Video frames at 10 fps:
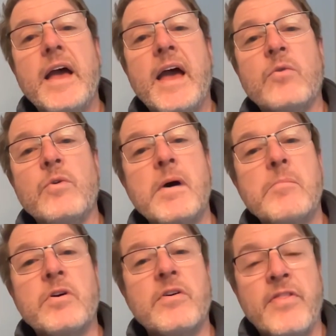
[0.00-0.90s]
And
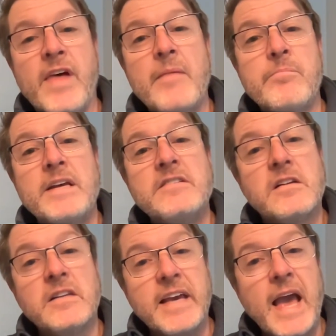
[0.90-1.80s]
remember, that
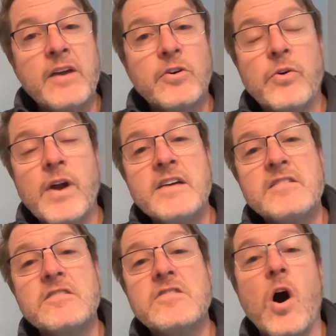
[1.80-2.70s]
basically
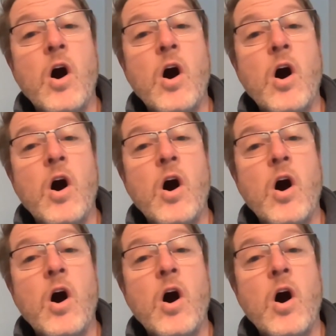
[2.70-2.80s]
categorizes